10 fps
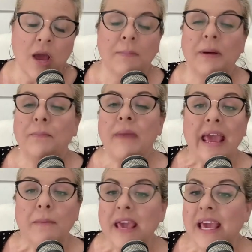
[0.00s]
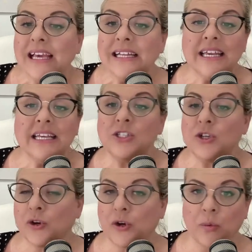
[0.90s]
But maybe it is
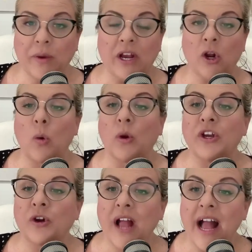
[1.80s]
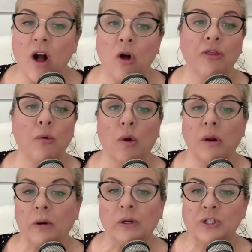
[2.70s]
your career or your health or
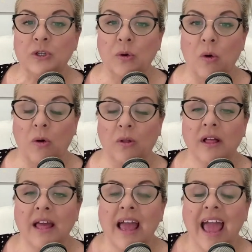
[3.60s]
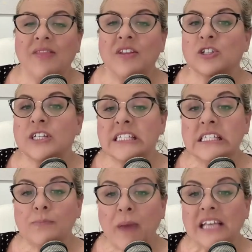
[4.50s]
a personal goal. And there's a
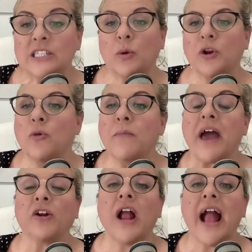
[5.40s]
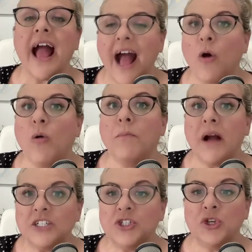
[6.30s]
space where no matter how
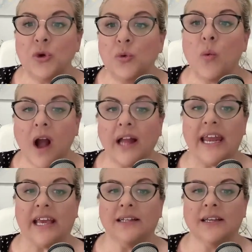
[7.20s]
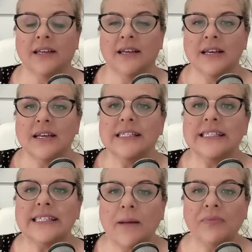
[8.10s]
much you want it,
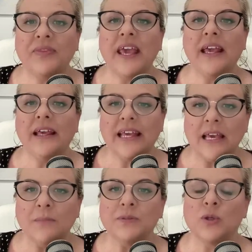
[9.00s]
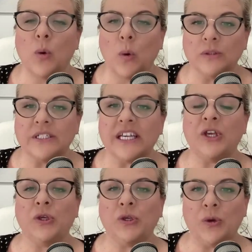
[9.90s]
something keeps
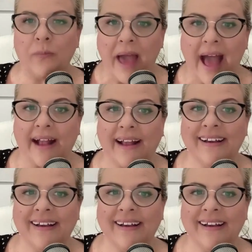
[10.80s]
holding you back.